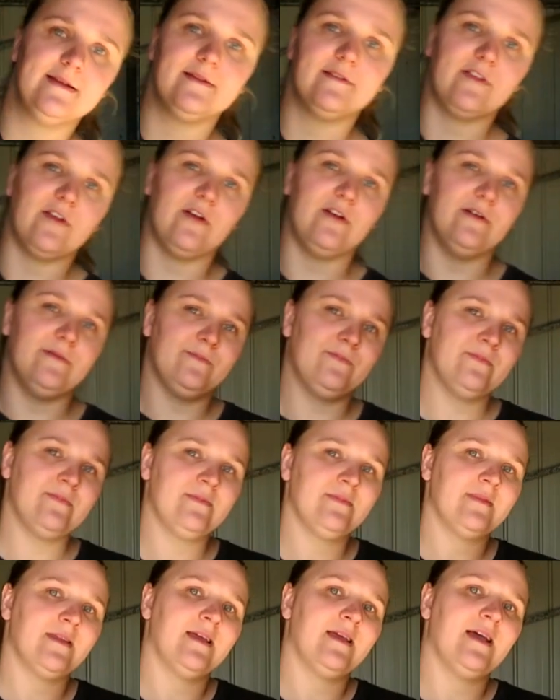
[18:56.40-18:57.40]
So
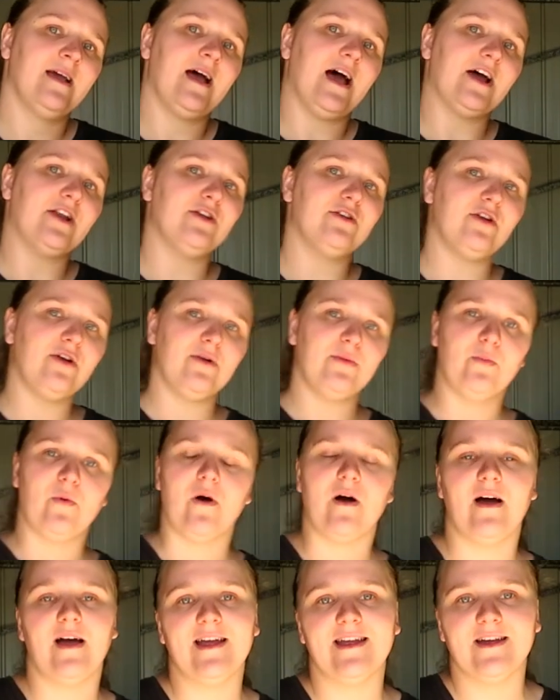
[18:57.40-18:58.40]
I don't know
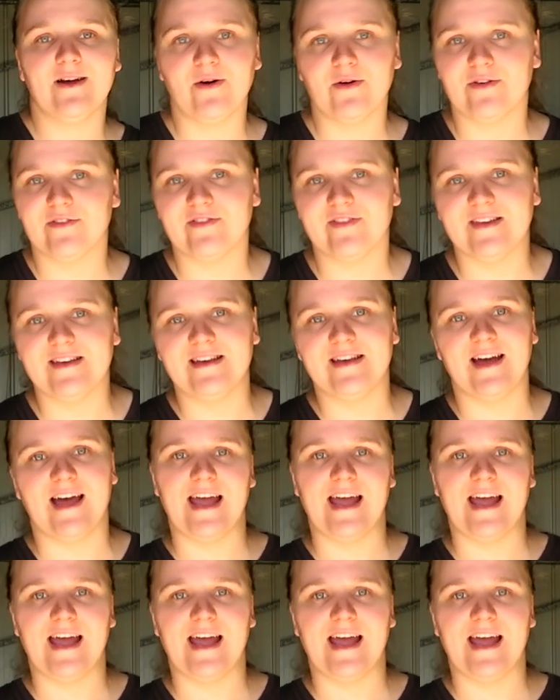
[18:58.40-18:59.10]
why, honestly,